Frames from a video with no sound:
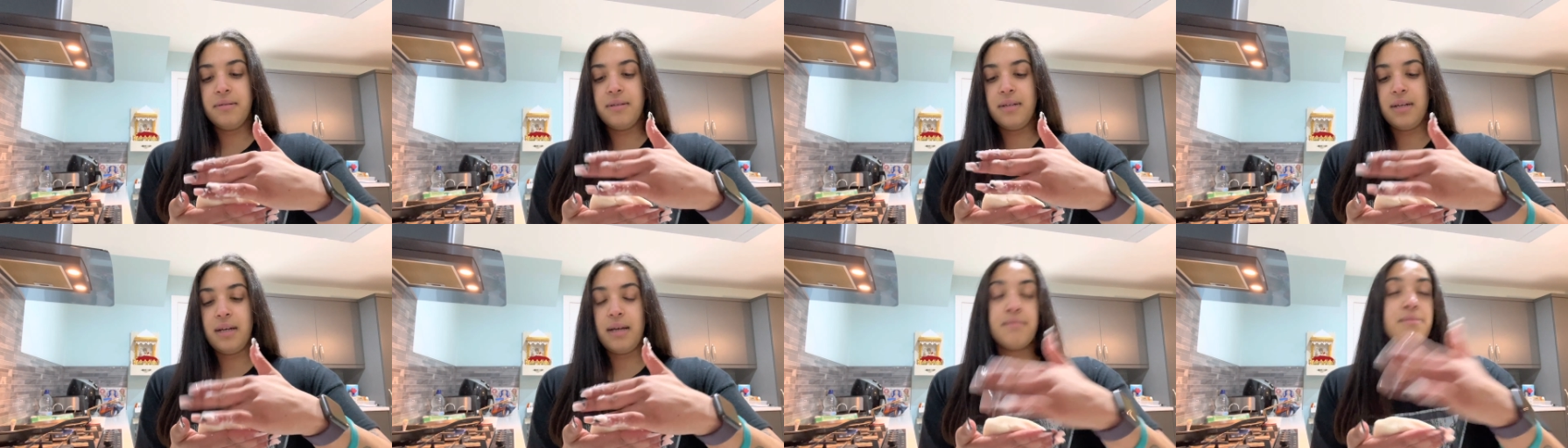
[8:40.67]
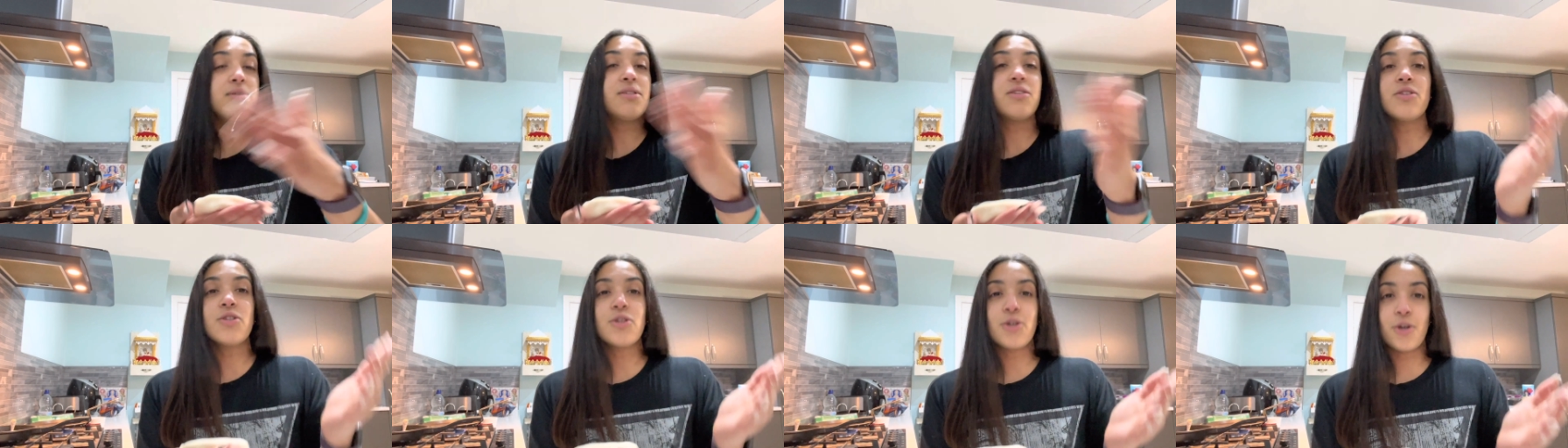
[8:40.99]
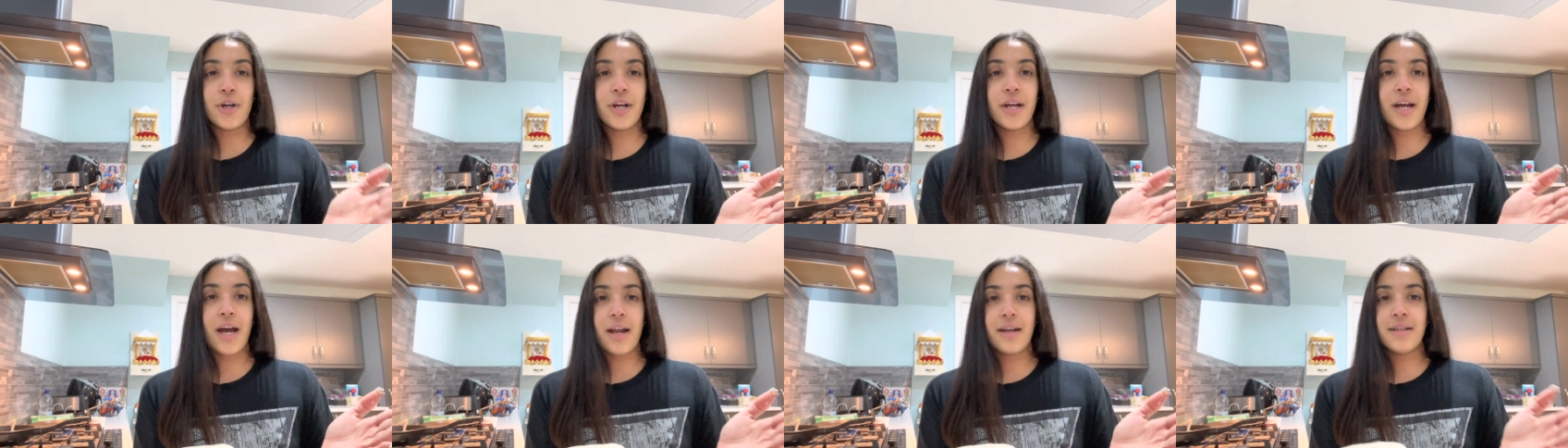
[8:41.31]
I'm still
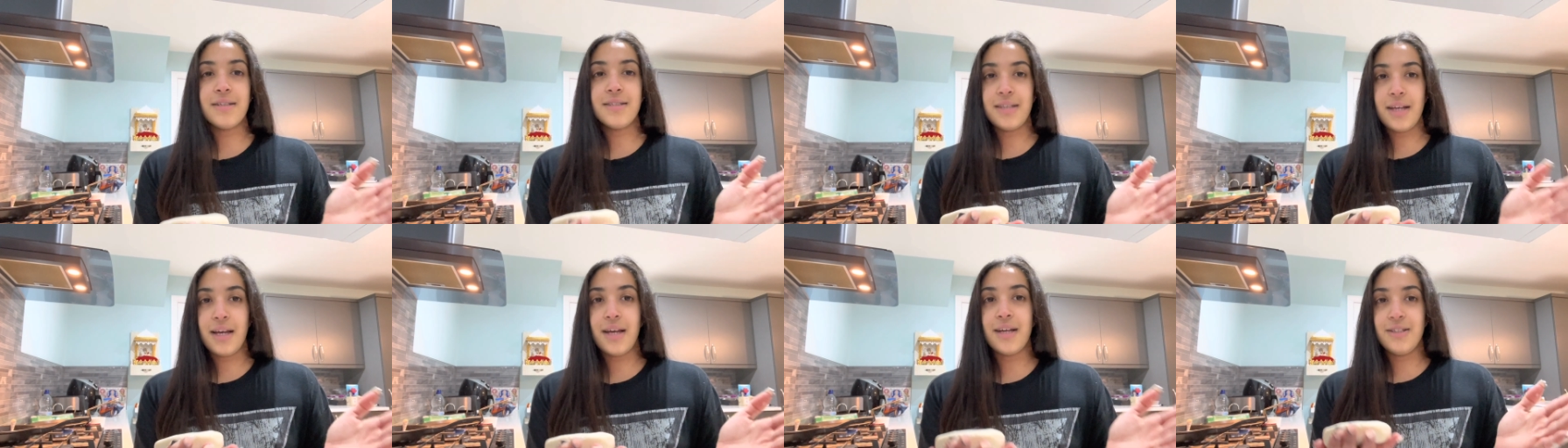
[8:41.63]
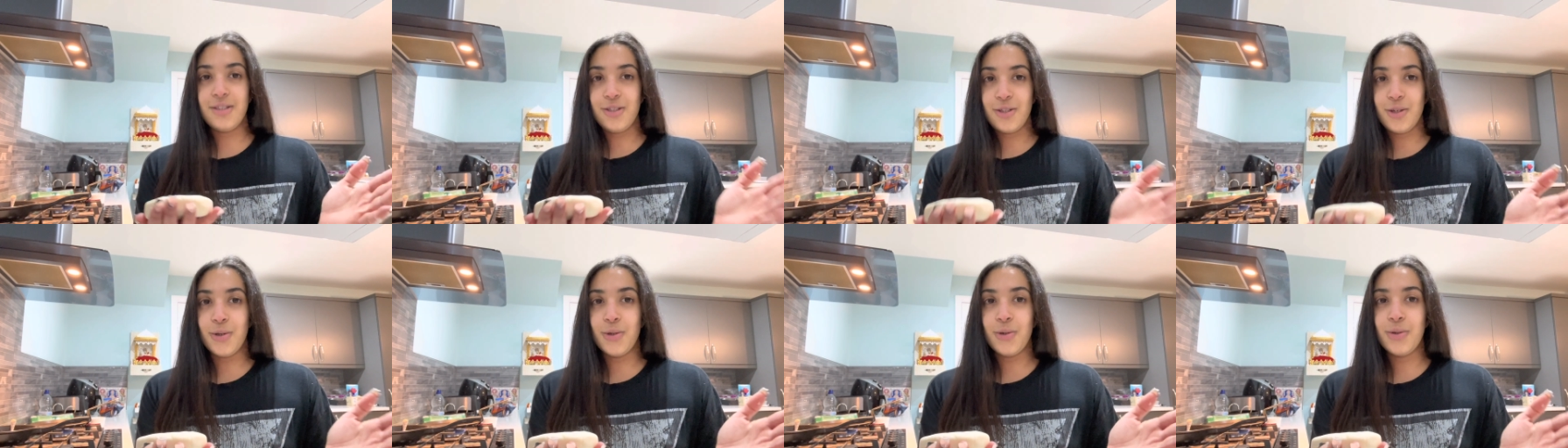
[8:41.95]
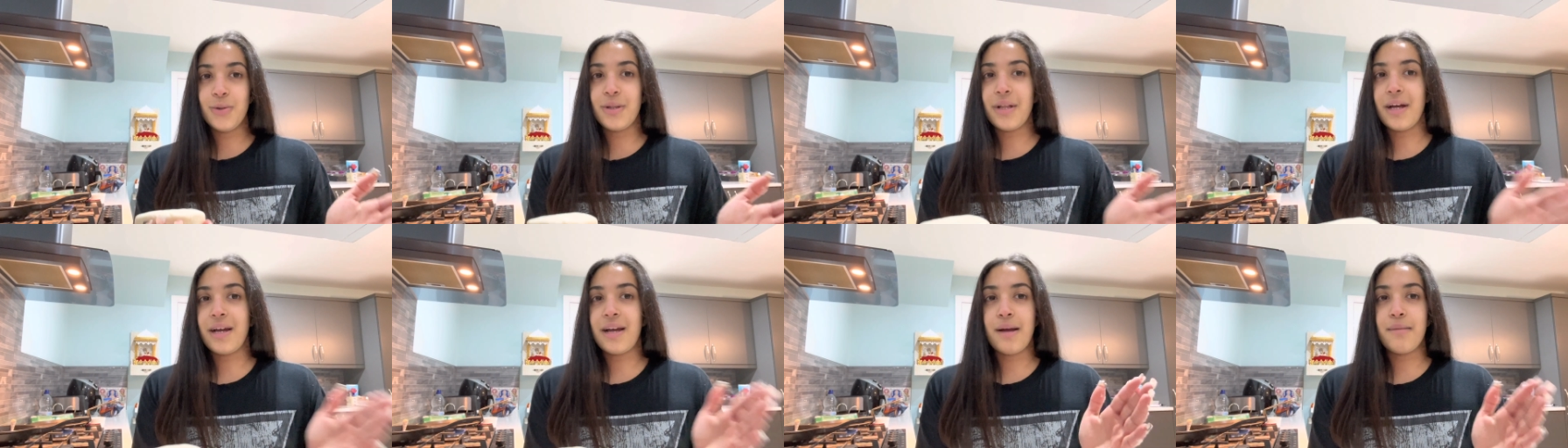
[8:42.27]
learning how to say it too. Like,